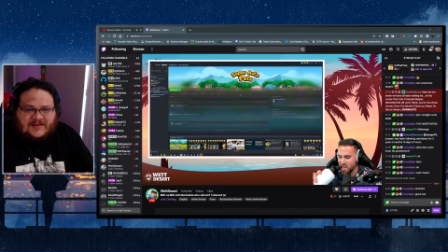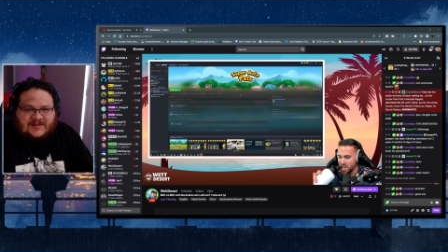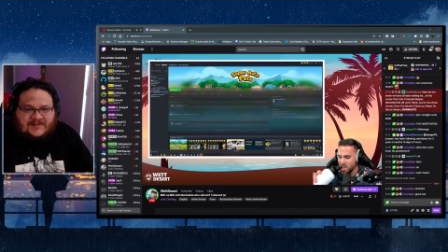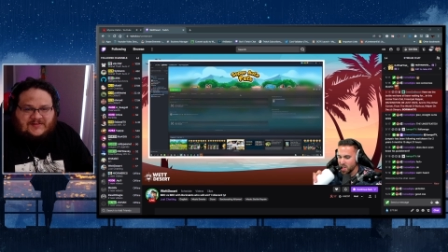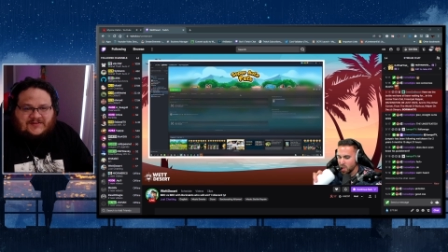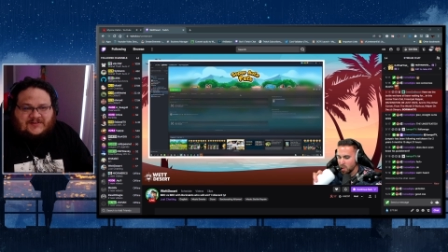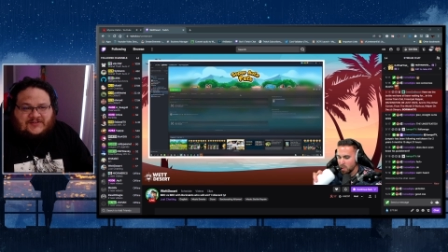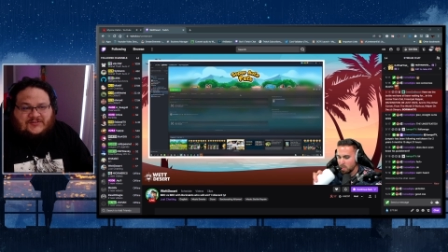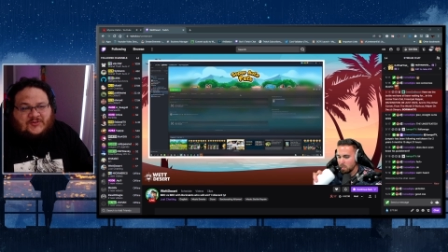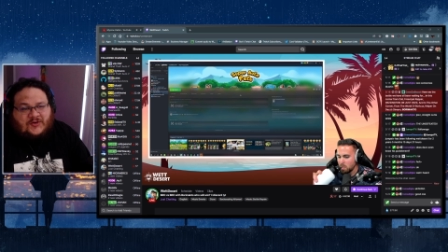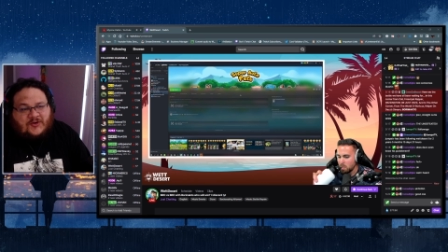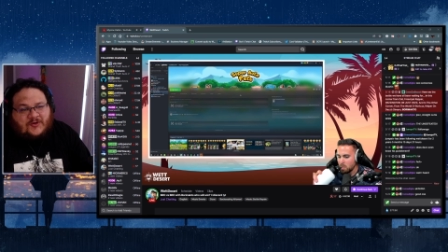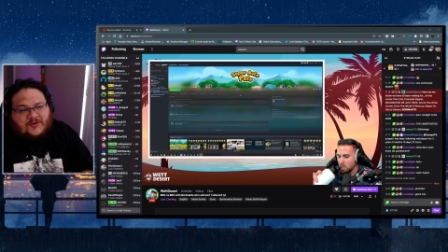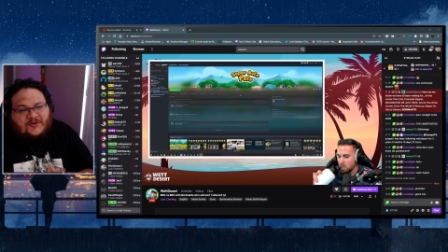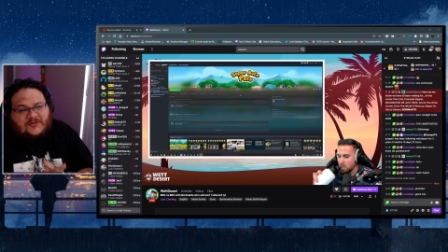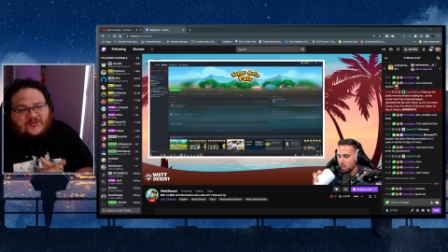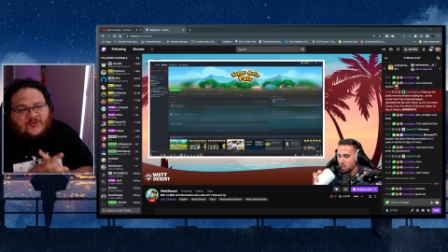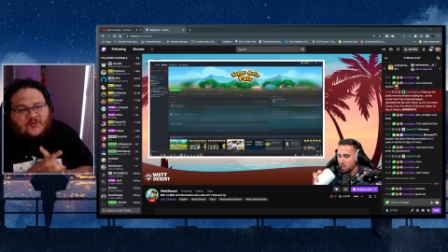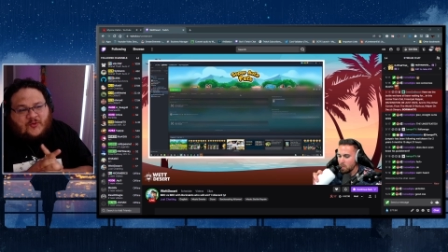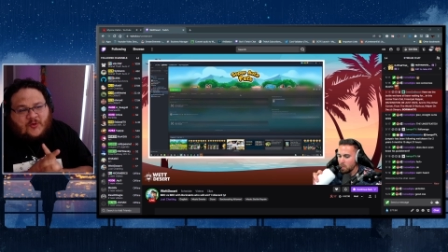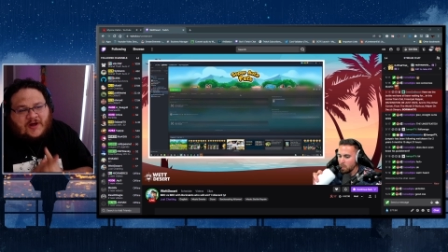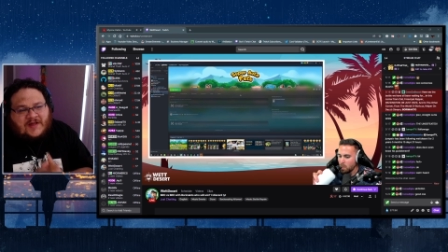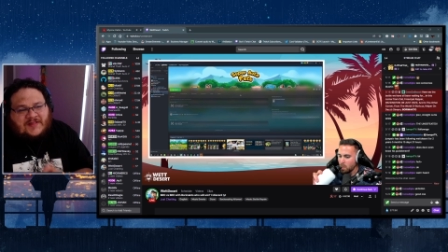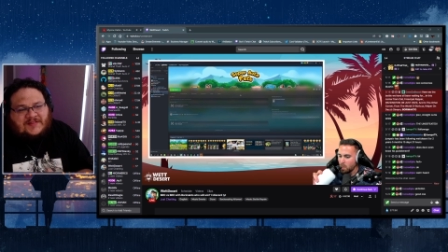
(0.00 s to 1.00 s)
there's always
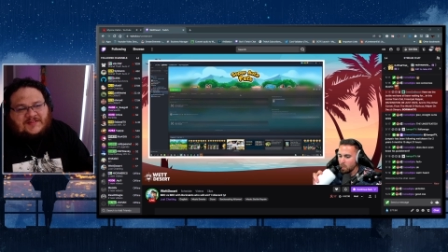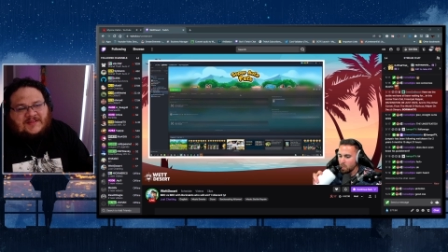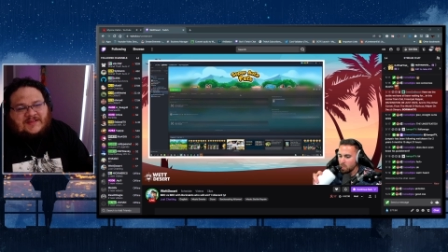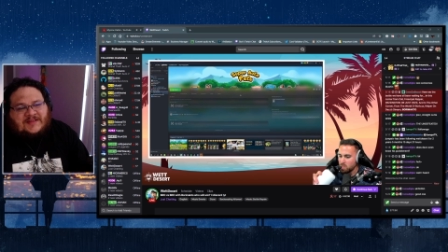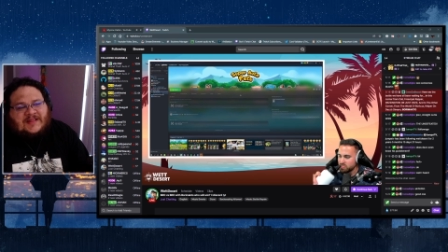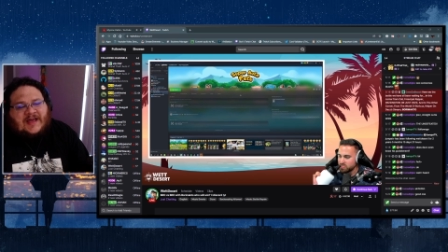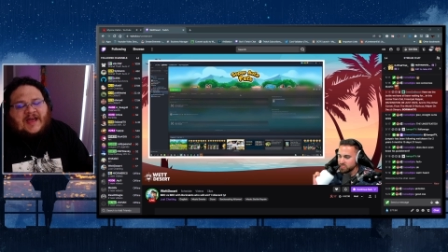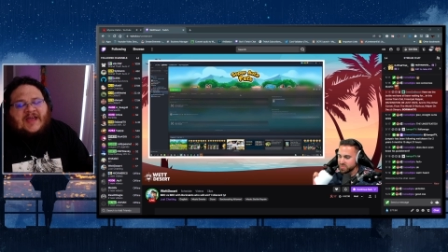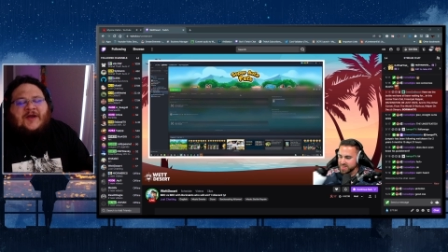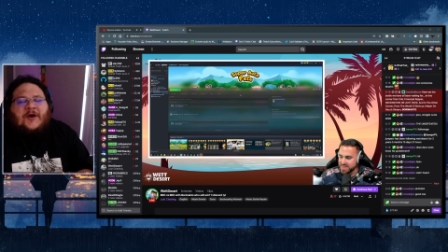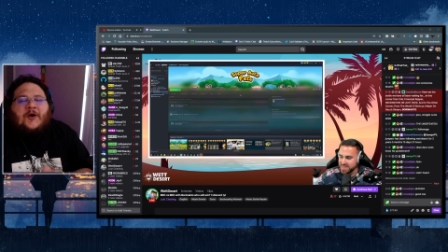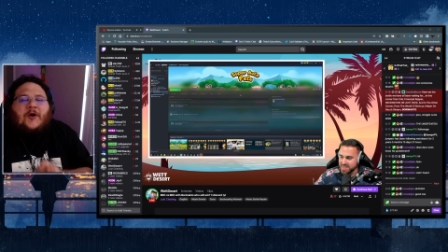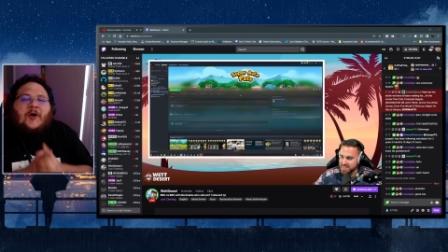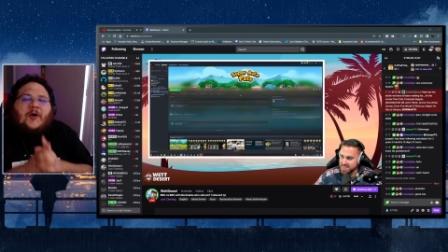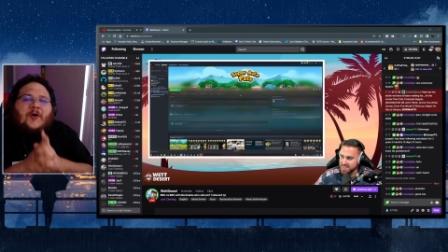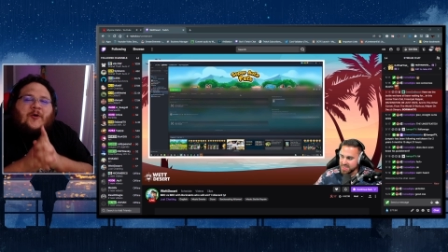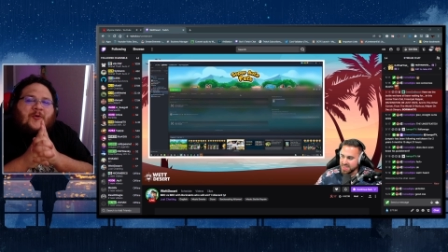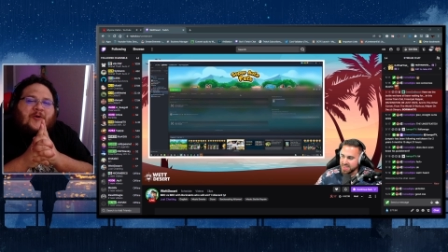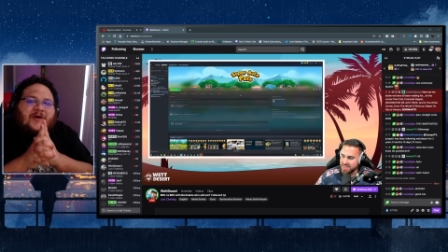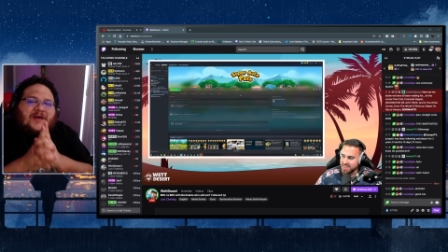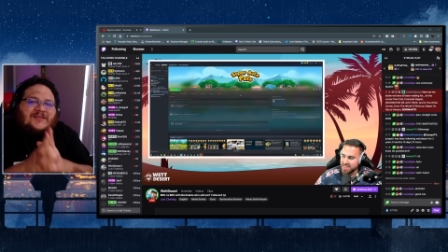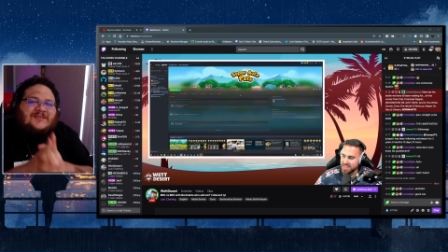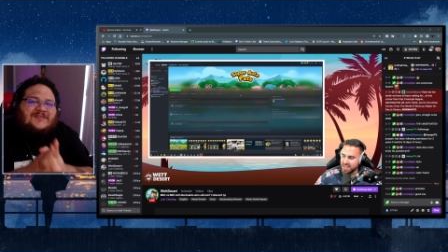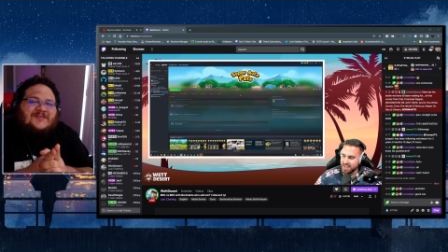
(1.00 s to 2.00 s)
one thing I
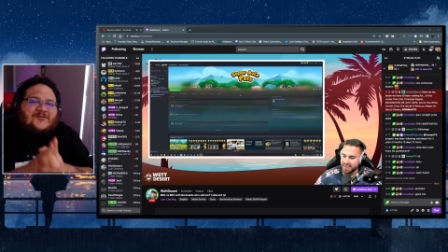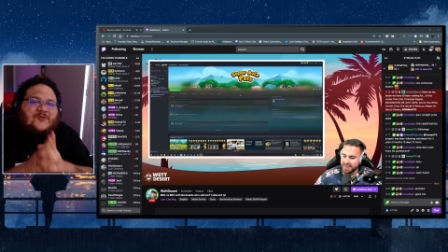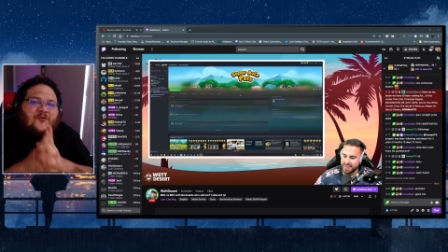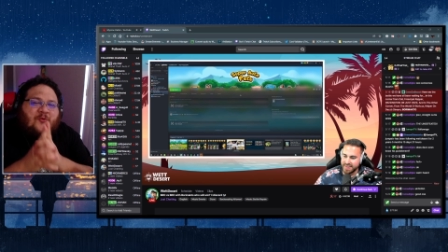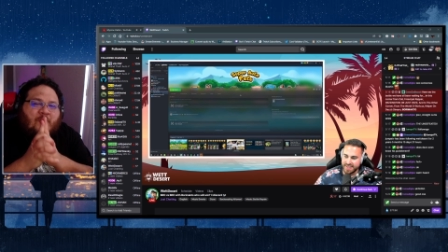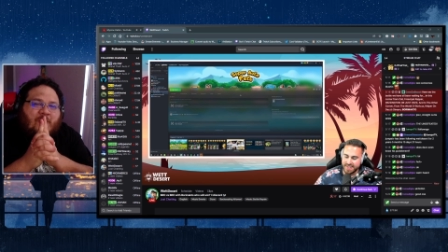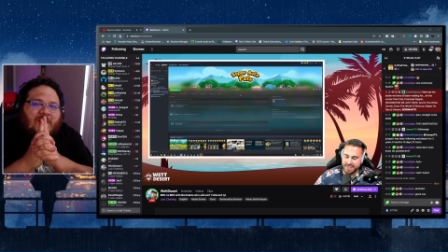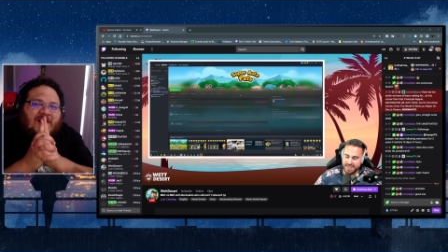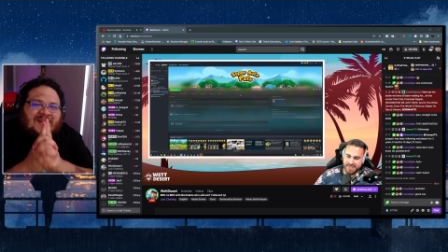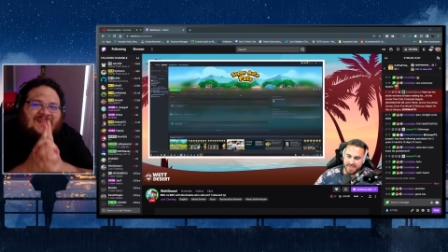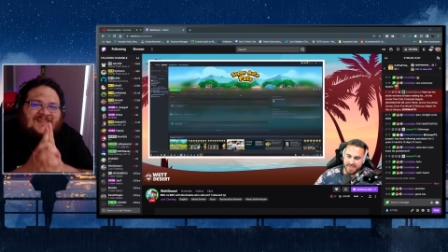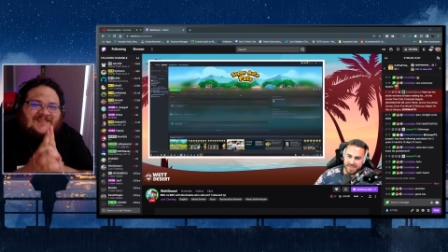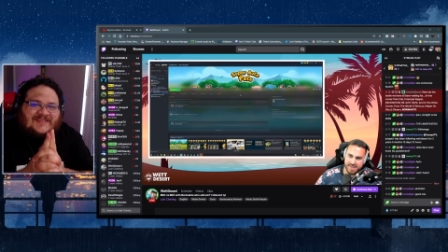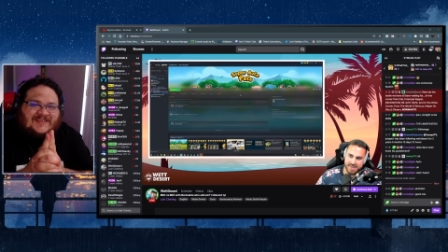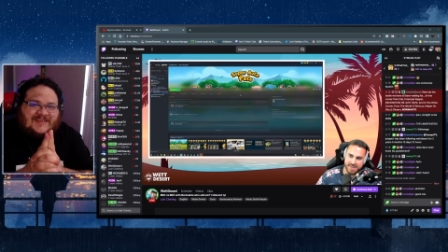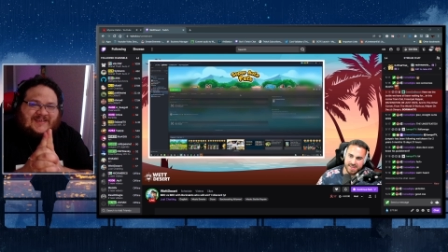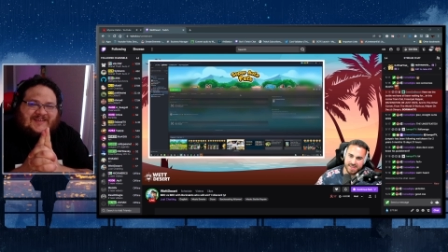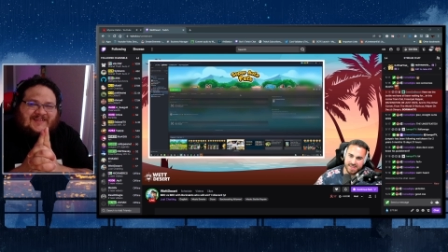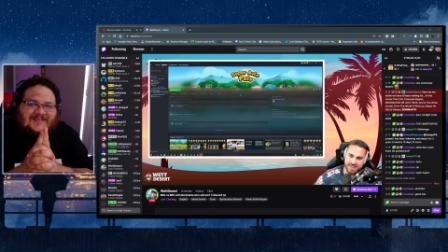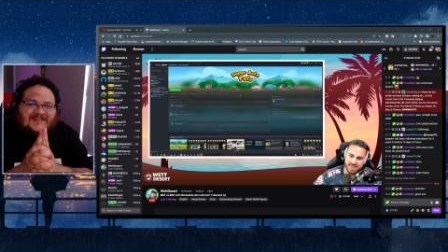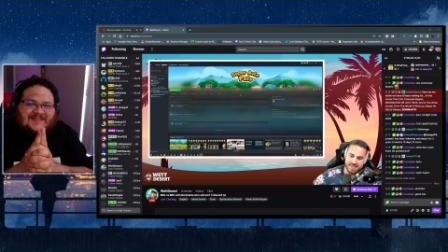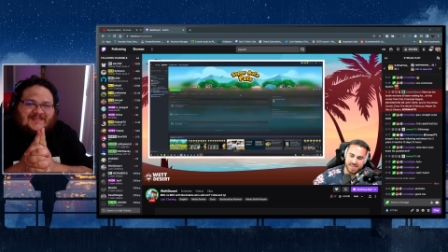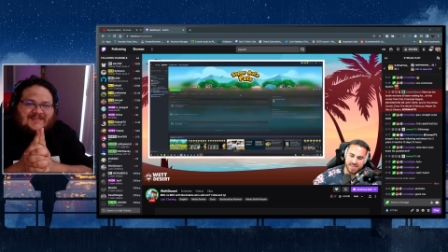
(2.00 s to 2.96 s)
always wanted